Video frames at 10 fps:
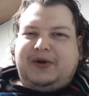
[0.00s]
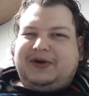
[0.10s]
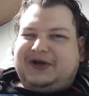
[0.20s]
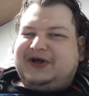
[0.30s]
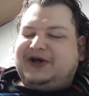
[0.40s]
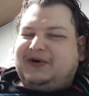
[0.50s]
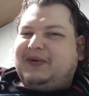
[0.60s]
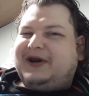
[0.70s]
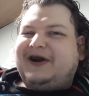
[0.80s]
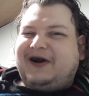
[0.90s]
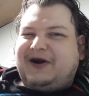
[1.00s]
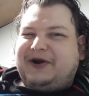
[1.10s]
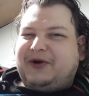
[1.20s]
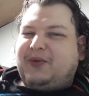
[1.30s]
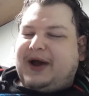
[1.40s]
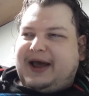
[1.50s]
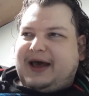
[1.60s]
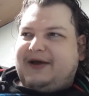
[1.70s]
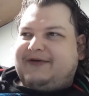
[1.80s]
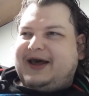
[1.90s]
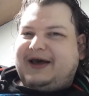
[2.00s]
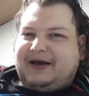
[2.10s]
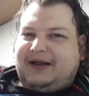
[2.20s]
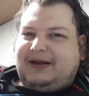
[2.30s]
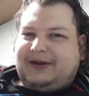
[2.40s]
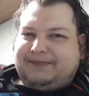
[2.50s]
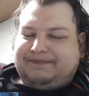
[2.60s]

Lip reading: still want to earn your way out of hell,